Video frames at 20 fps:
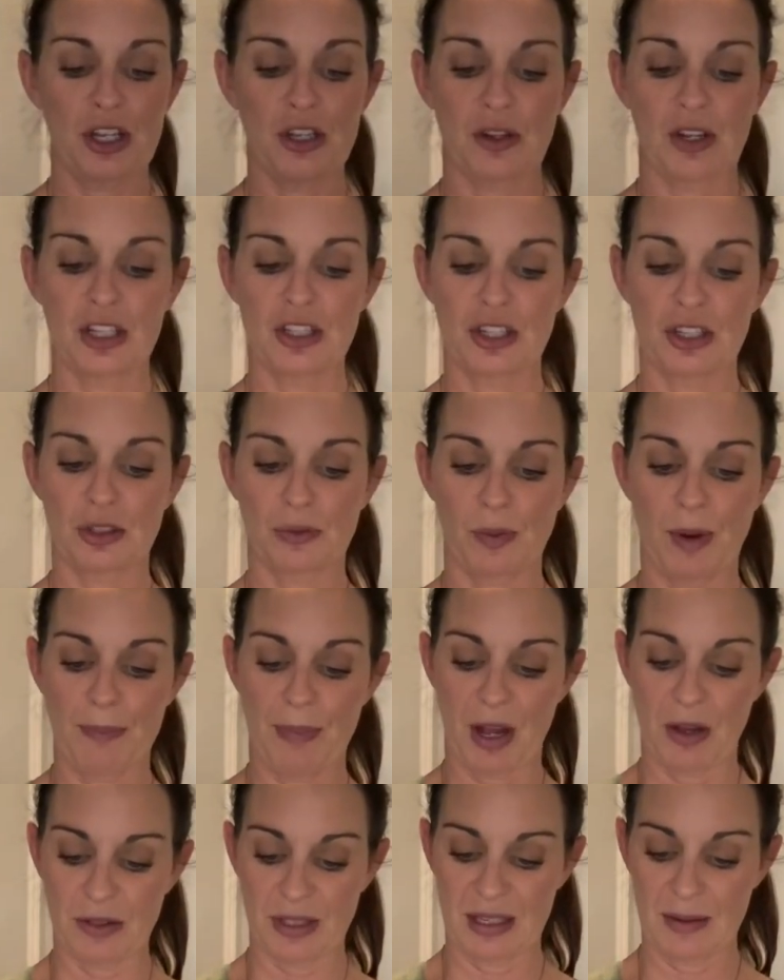You can just rip
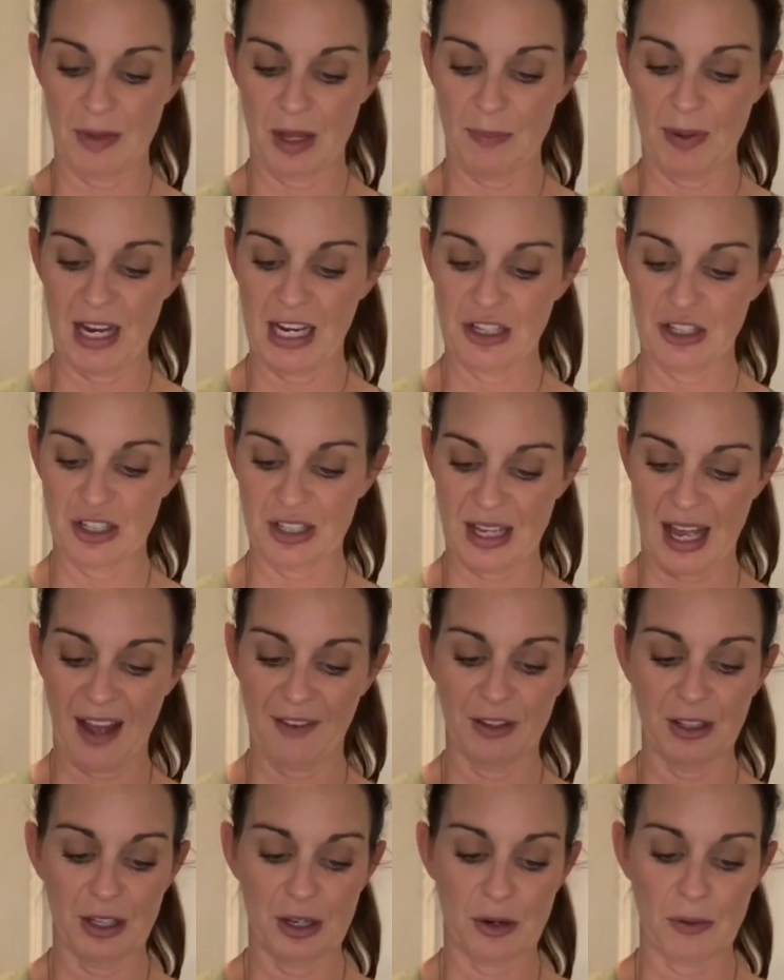out some of the pages that have
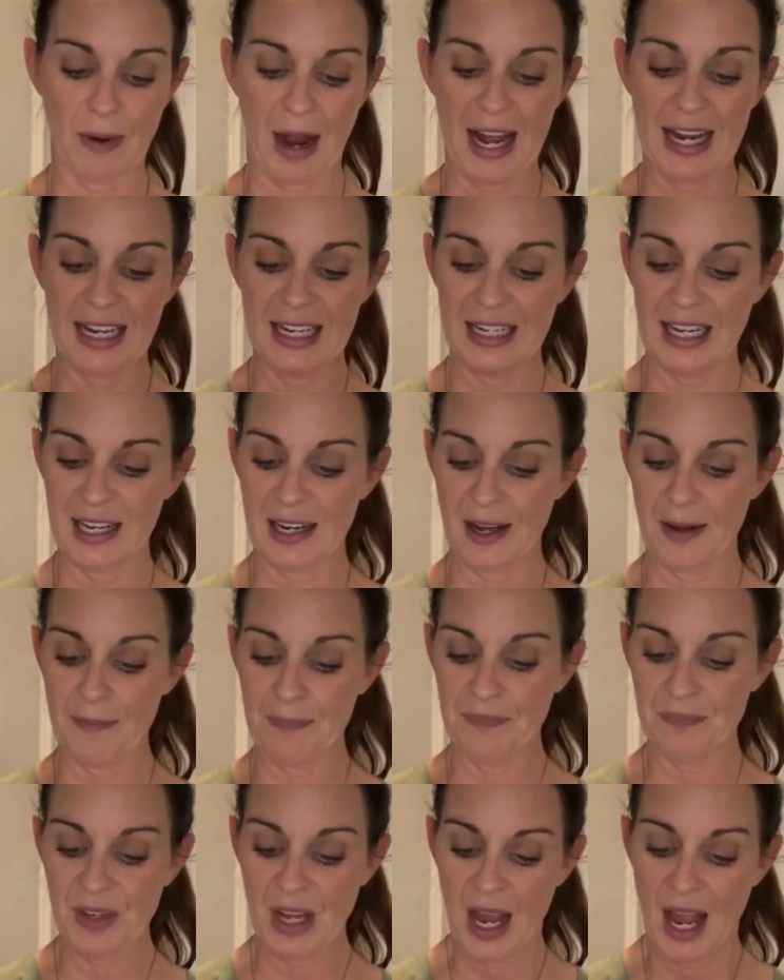a little writing in them.
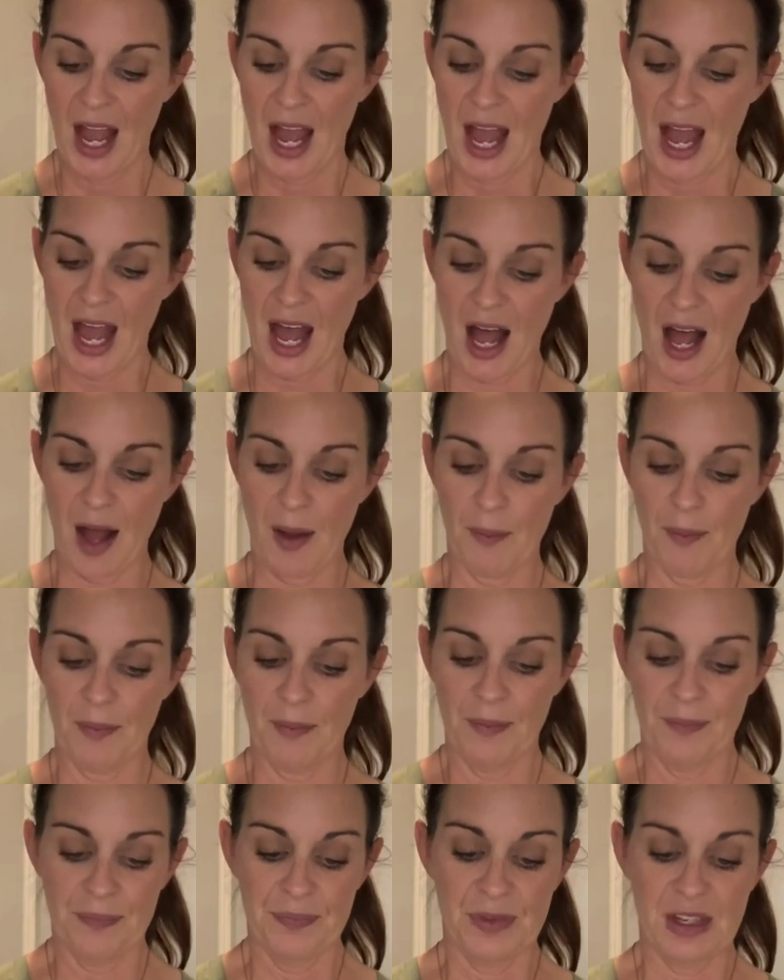
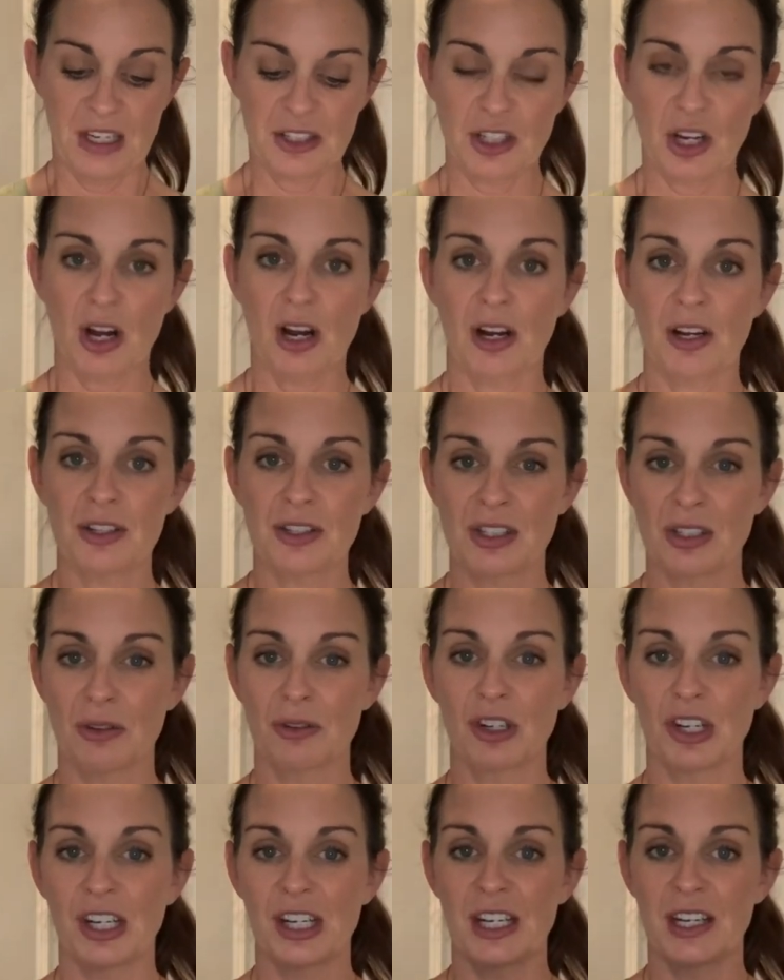These are also
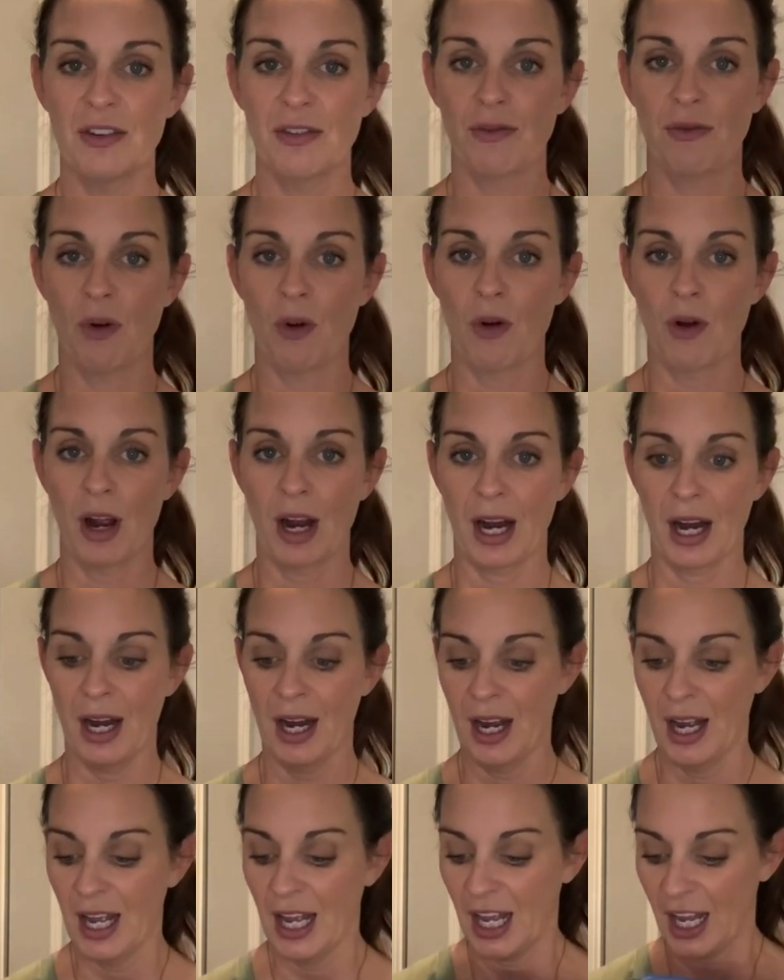good for
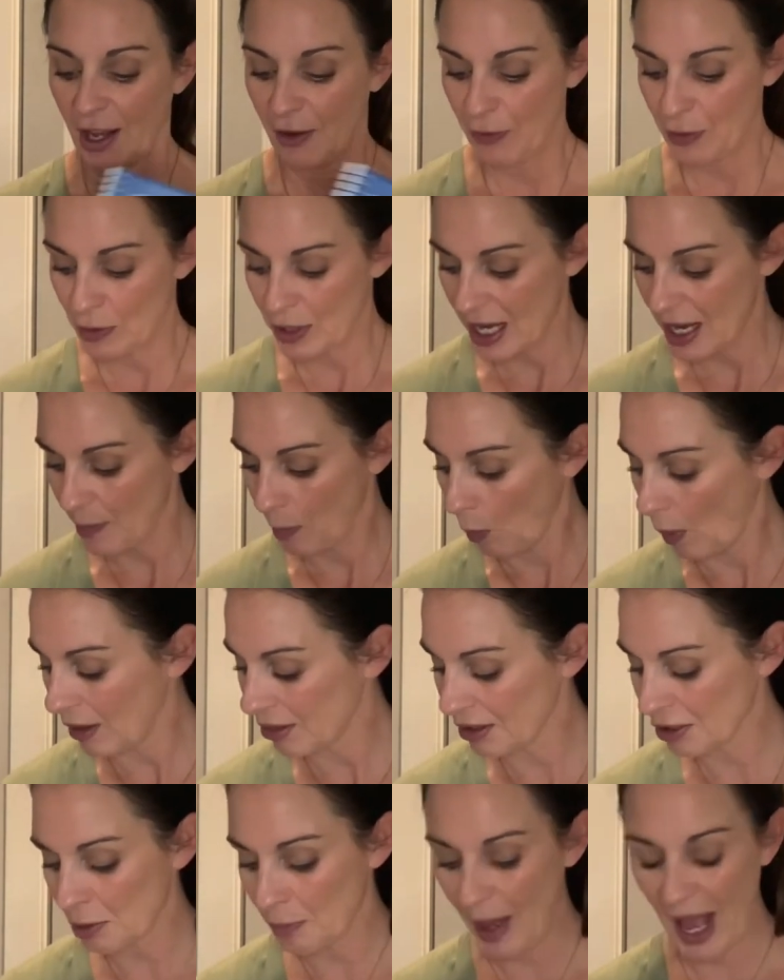if you keep one
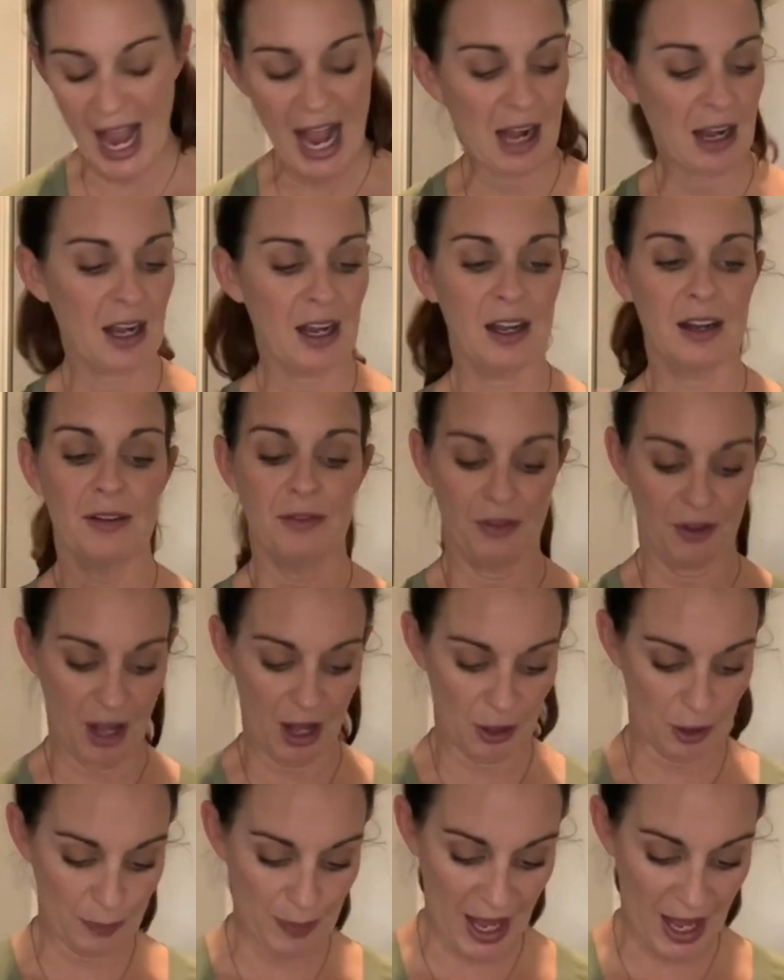little pack of colored